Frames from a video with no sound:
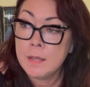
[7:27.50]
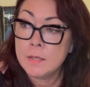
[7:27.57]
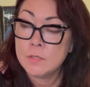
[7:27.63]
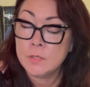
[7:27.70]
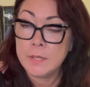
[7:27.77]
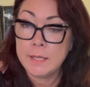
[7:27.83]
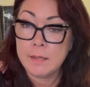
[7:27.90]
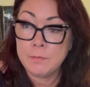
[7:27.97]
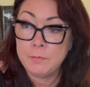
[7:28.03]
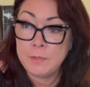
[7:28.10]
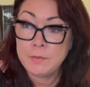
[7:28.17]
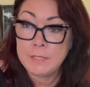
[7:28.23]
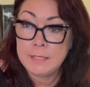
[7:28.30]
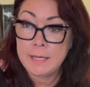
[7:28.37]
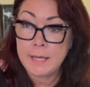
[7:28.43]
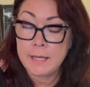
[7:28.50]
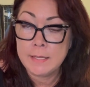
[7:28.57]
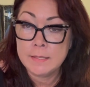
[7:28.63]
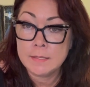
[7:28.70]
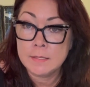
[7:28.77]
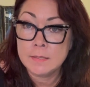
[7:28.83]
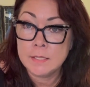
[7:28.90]
So they got 50
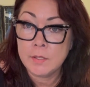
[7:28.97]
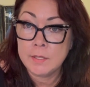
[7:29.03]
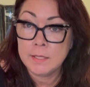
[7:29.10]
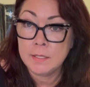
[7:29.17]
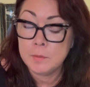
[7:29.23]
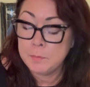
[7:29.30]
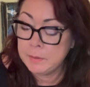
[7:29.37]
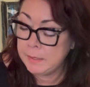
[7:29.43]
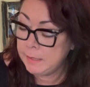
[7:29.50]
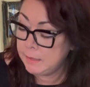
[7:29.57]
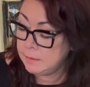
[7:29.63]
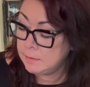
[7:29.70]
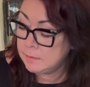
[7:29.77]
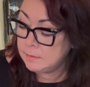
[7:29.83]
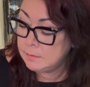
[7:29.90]
days until I get a plant.